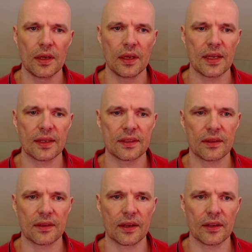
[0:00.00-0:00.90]
It has,
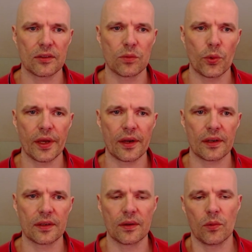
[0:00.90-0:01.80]
like, it's
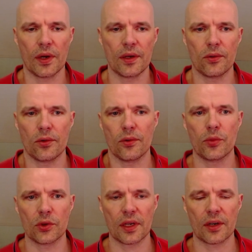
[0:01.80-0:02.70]
weird, why do you
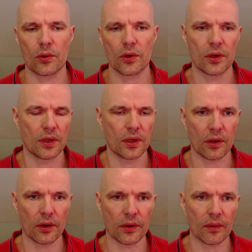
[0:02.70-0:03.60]
put the rook
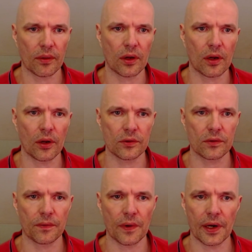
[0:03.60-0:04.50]
on a closed
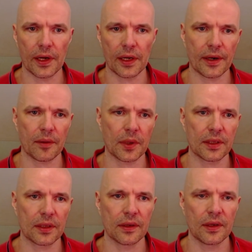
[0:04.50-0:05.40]
file there,
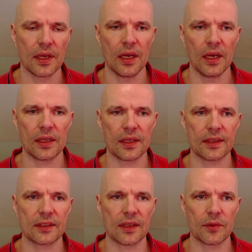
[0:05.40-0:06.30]
but it
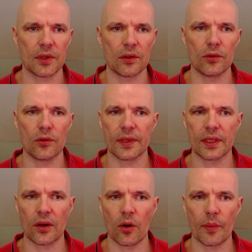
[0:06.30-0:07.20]
has something to do with
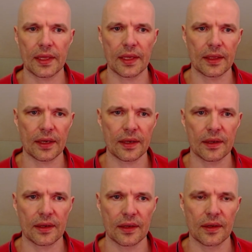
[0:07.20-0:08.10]
the combating the
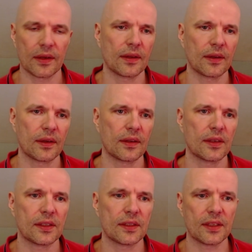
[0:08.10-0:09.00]

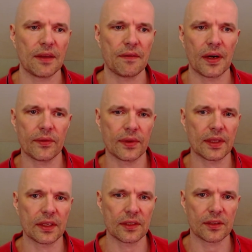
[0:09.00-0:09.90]
c5
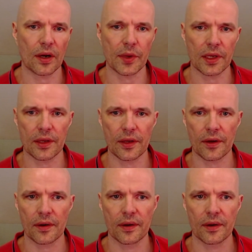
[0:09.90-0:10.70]
that is coming here.